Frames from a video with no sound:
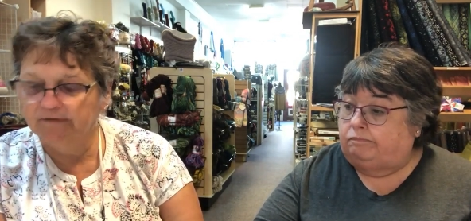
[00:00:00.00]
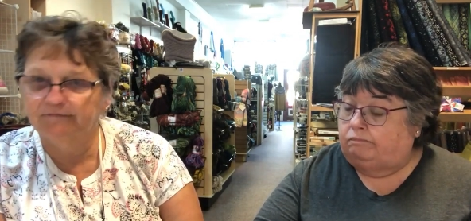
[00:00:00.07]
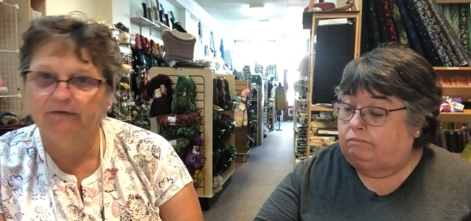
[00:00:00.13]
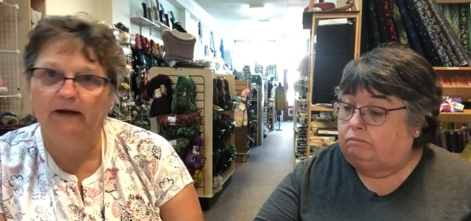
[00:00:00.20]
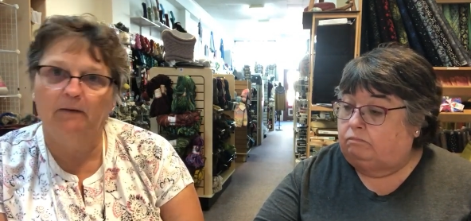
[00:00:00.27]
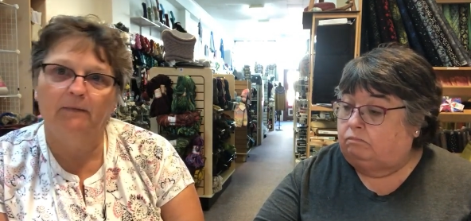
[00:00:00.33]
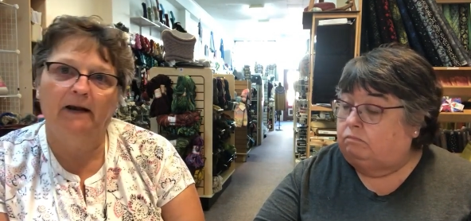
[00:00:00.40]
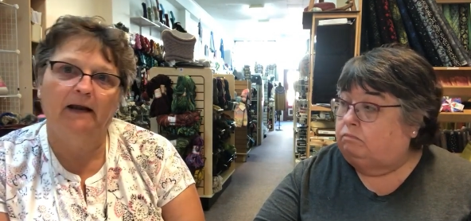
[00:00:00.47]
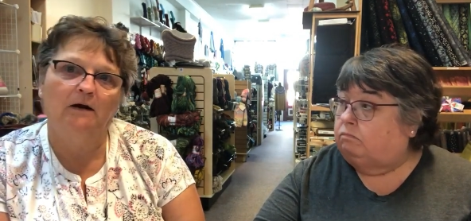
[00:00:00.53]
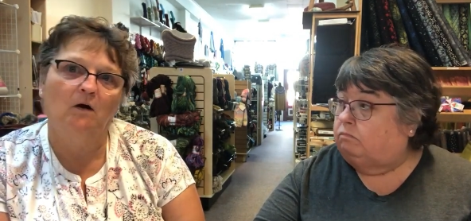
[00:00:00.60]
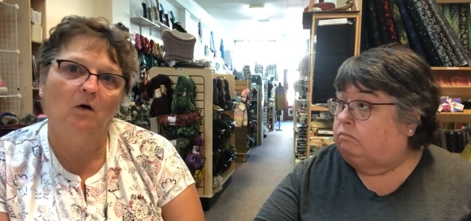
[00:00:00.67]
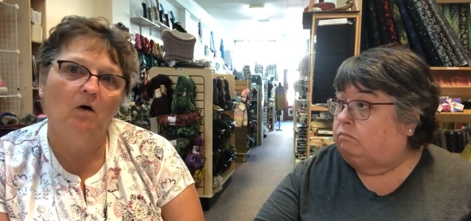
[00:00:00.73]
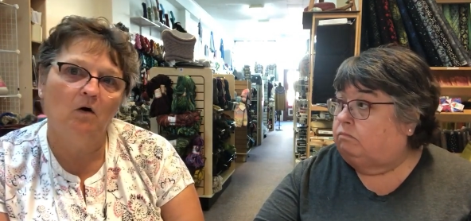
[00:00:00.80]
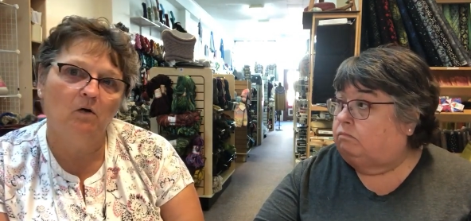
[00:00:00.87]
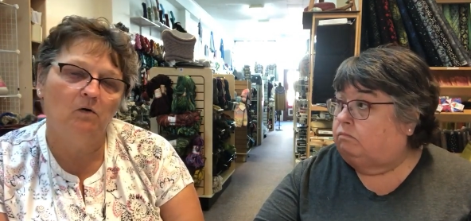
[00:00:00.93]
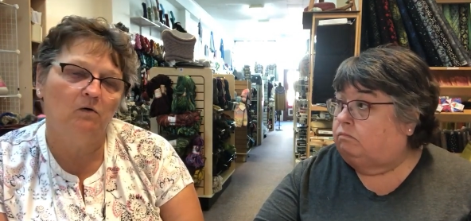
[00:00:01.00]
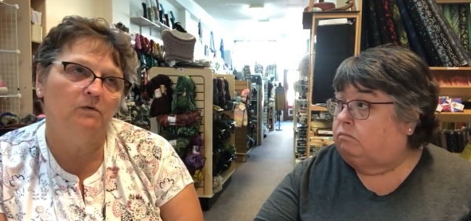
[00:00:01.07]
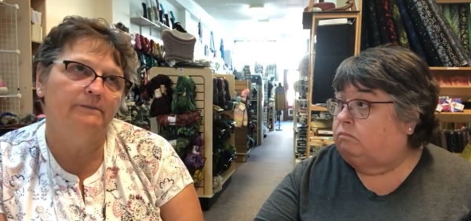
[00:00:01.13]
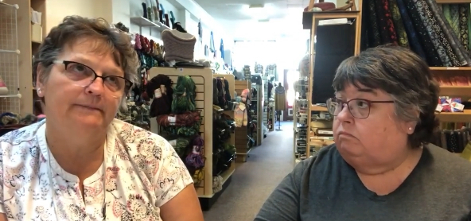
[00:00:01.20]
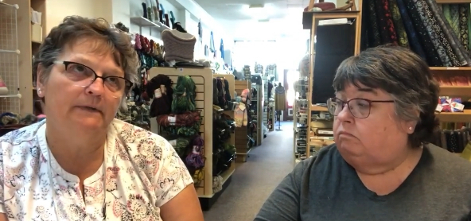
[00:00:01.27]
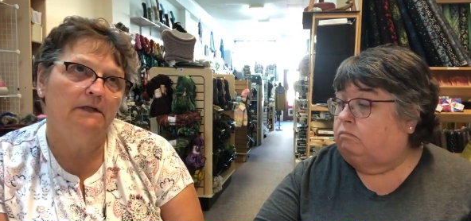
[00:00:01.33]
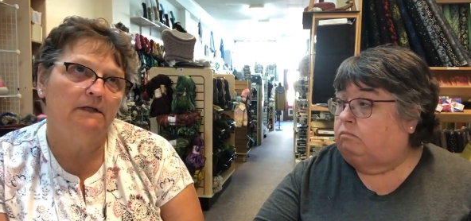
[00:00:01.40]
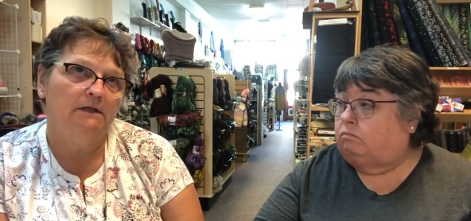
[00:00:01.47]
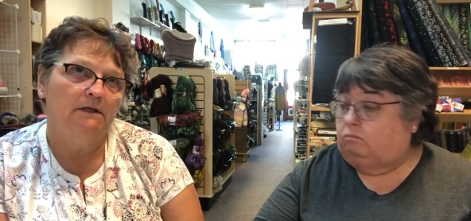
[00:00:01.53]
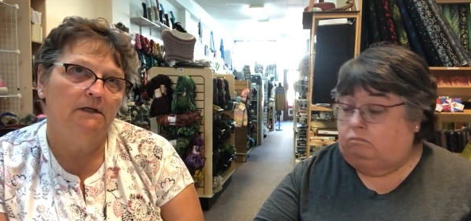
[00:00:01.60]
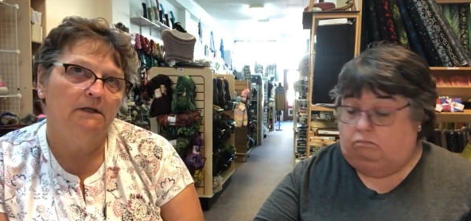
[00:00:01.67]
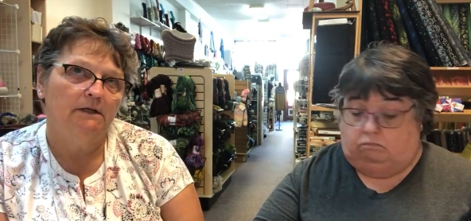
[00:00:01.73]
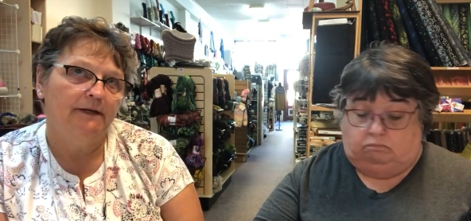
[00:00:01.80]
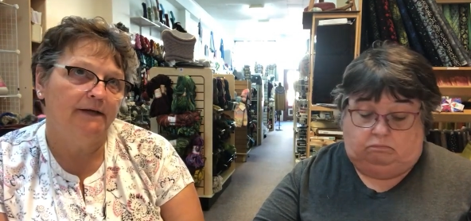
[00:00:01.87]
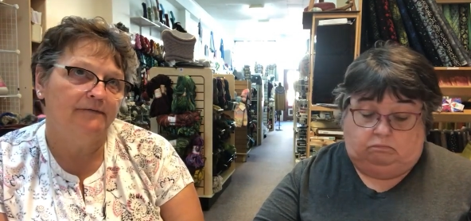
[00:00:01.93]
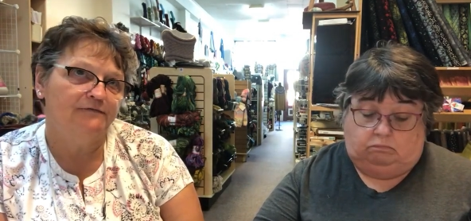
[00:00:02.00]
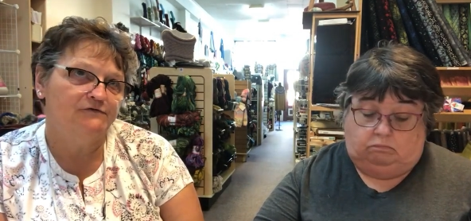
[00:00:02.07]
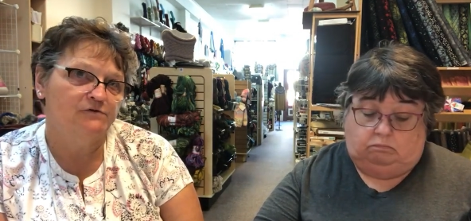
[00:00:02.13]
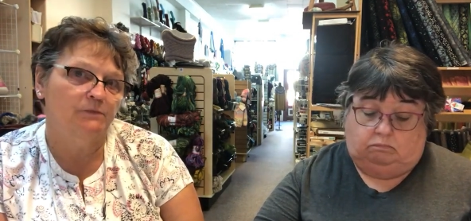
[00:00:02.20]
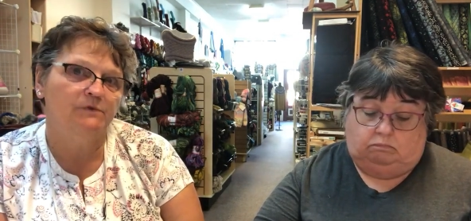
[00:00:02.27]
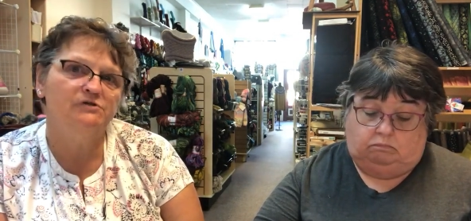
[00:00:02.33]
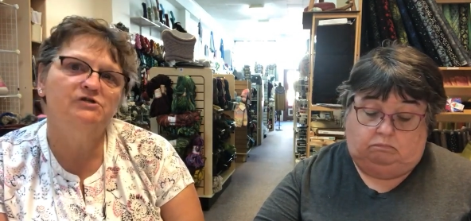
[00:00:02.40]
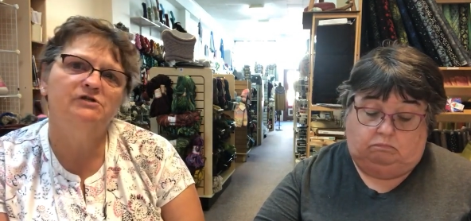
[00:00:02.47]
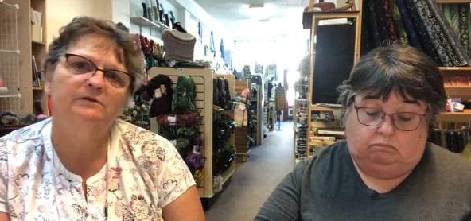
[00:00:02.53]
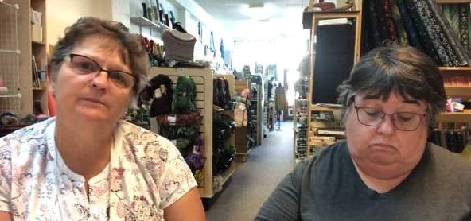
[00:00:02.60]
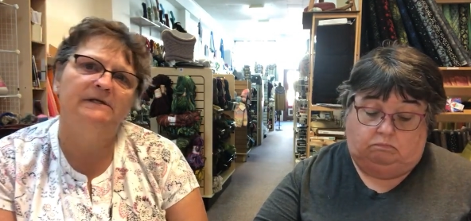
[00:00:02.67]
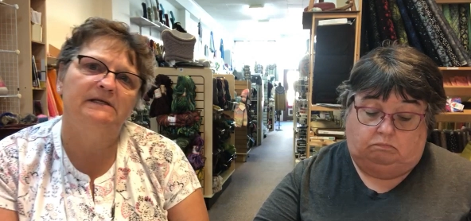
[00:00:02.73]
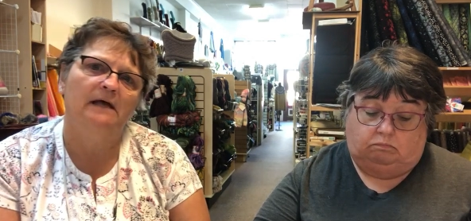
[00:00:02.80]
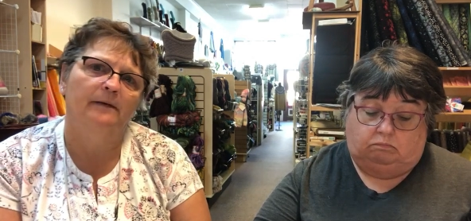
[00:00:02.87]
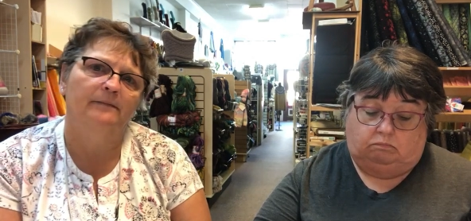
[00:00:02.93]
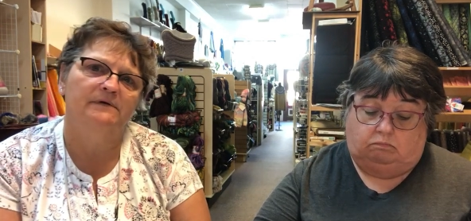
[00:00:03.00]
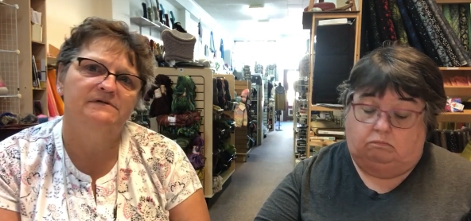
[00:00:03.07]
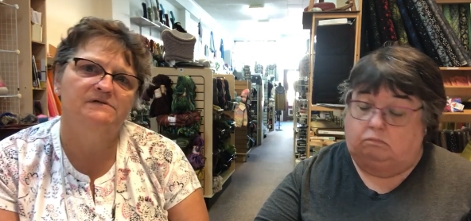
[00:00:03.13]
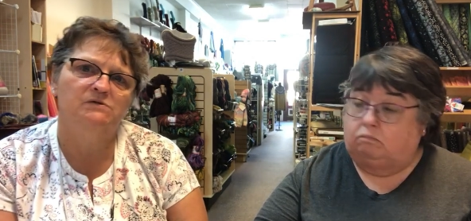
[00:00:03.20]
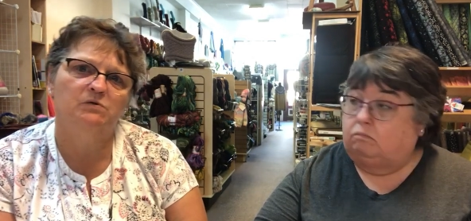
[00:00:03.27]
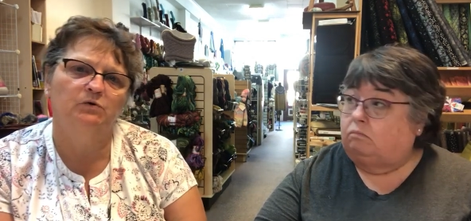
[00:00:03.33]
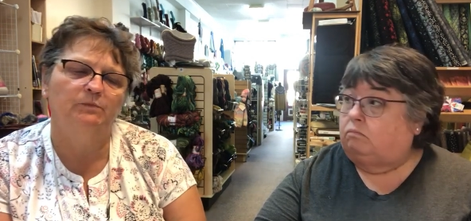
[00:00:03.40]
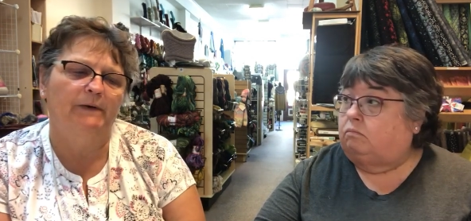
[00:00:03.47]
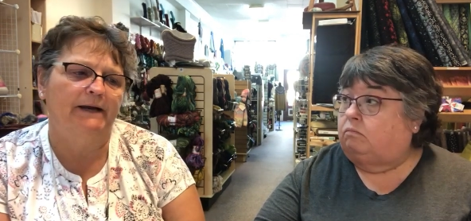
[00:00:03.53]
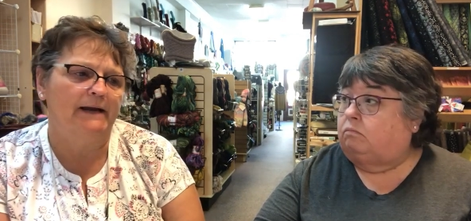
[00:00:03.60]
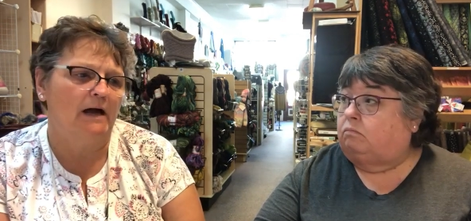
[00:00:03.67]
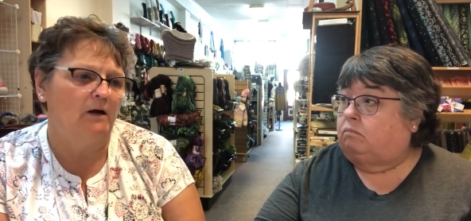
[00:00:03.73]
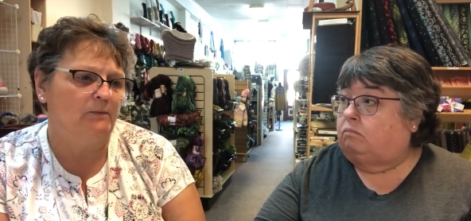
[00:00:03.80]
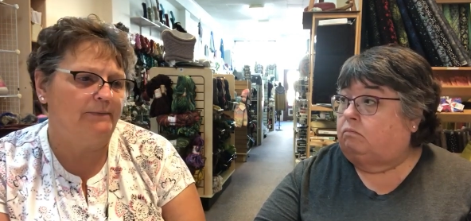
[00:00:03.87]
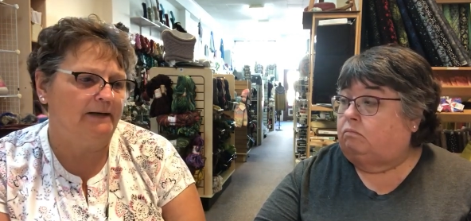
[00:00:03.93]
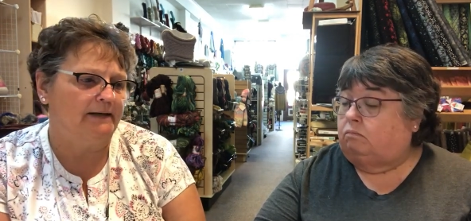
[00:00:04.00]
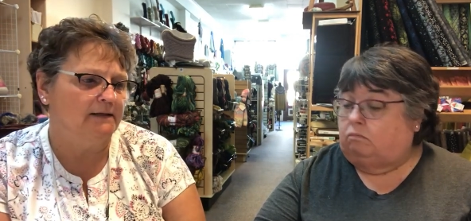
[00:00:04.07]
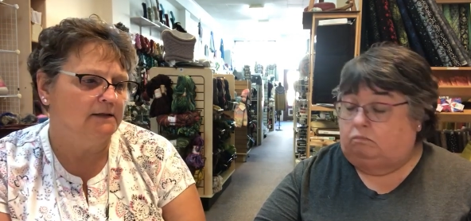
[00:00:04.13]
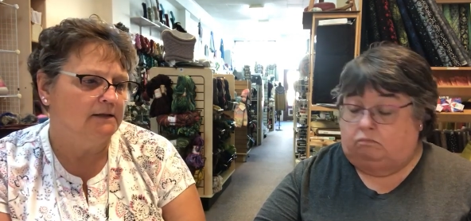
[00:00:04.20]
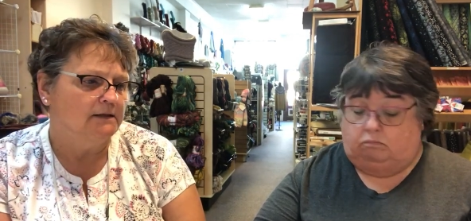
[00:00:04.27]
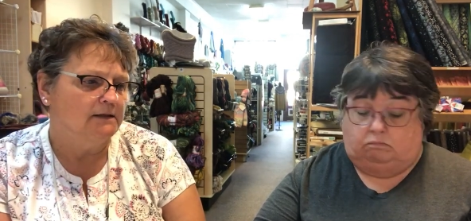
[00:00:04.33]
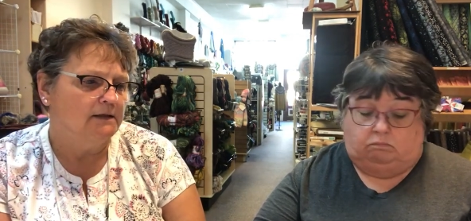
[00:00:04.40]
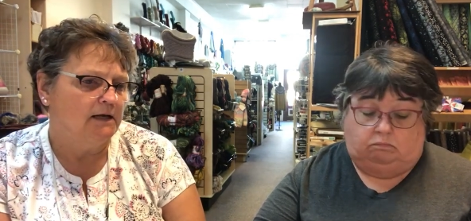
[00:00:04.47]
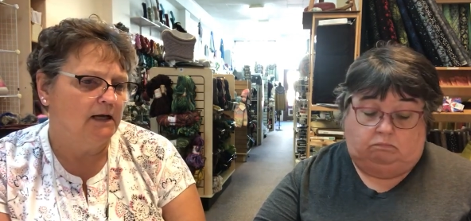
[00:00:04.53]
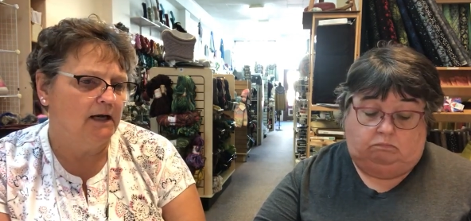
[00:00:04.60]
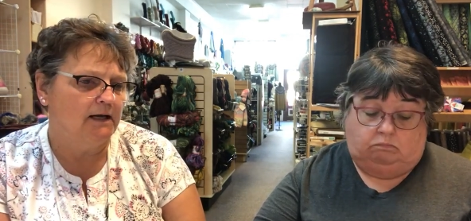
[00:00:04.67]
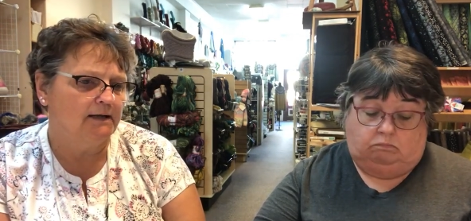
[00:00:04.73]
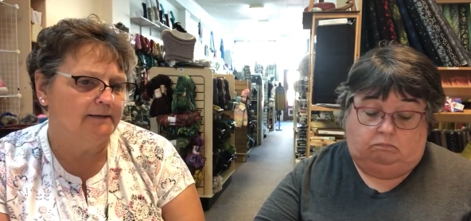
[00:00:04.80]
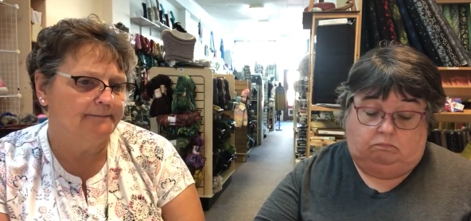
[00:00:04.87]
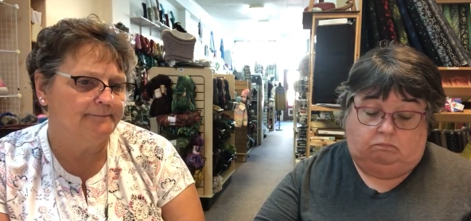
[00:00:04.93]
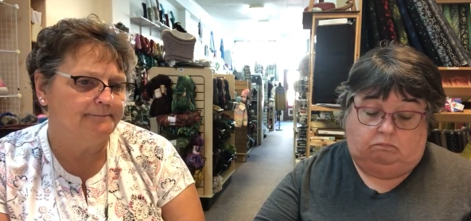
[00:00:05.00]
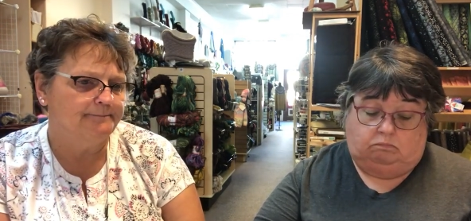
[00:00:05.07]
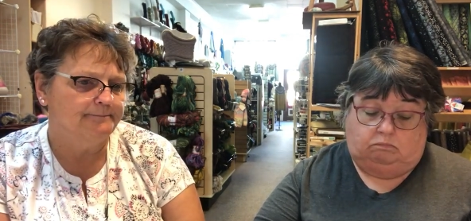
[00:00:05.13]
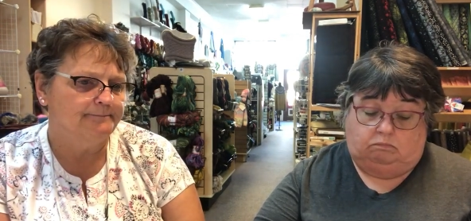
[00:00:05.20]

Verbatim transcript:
Speaker 1: if when I go home, she'll be done with school by now, but yeah,